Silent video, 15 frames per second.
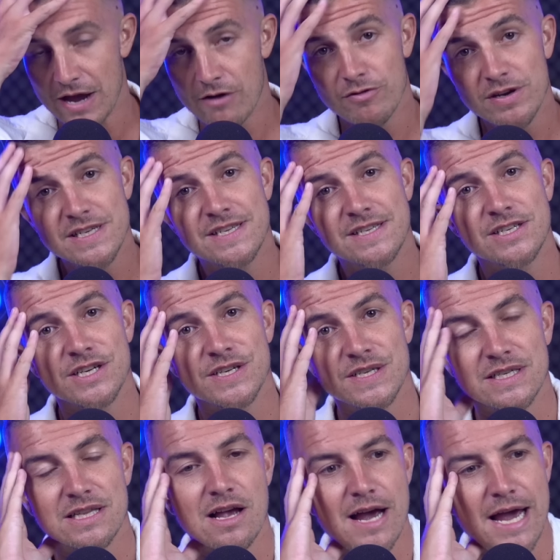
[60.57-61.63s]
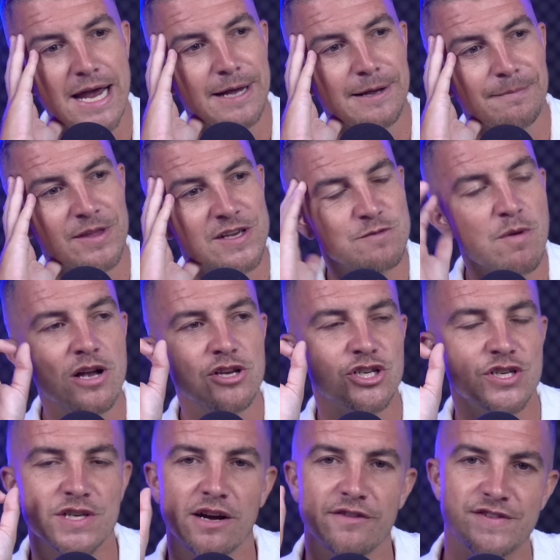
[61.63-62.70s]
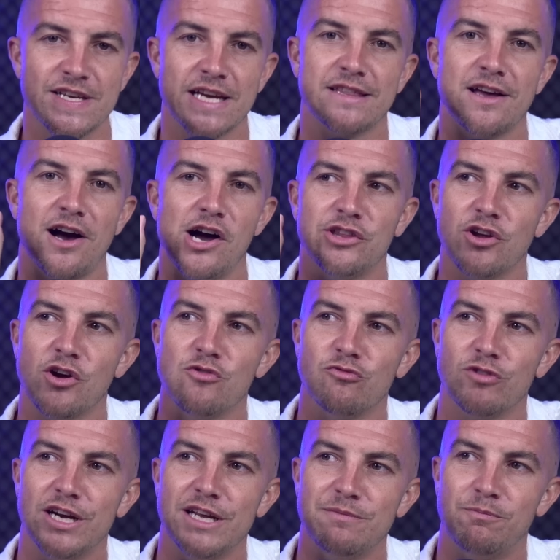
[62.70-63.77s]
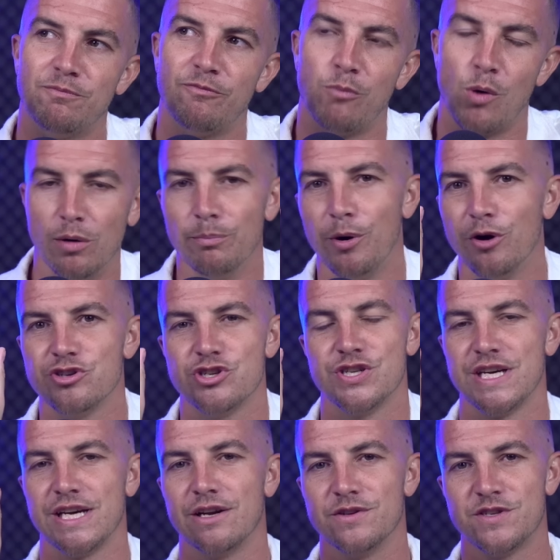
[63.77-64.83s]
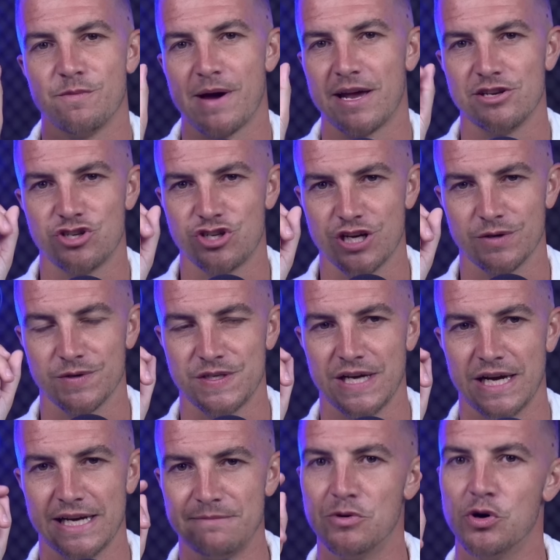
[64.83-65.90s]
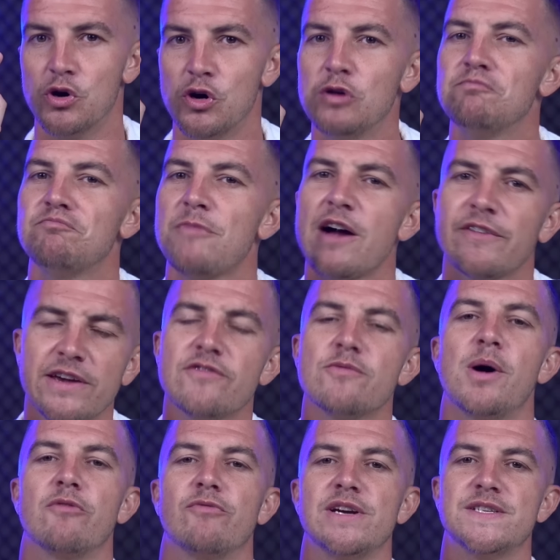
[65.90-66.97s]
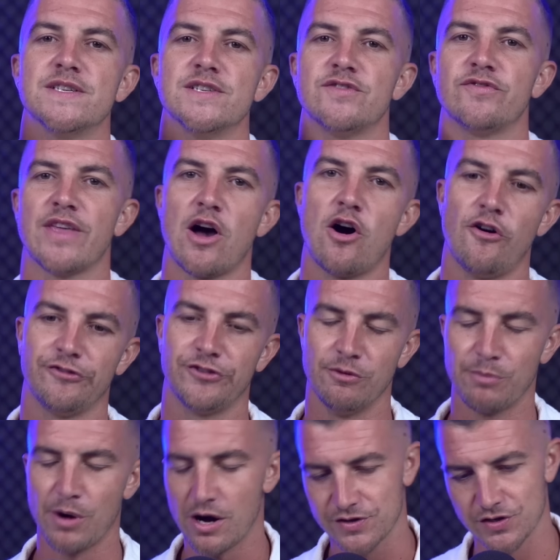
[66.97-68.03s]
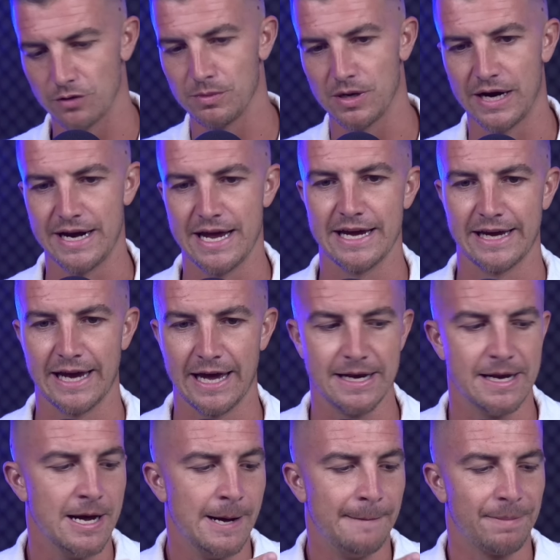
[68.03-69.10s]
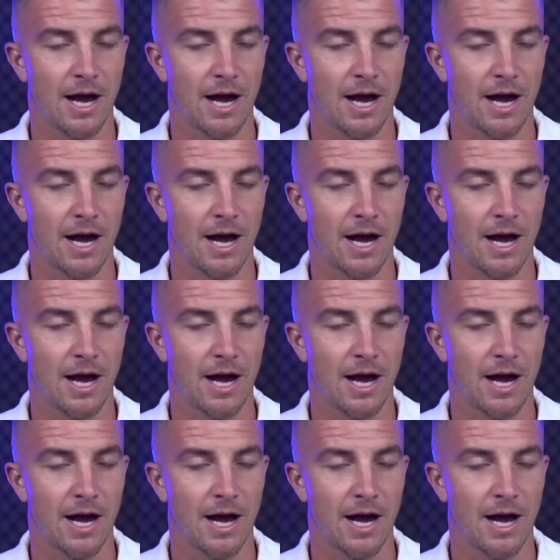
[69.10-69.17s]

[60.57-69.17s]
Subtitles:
There is just, like, as much as I've said that I don't really want Pochettino to manage Chelsea anymore, I've given my reasons for that often, but I'll top line it again.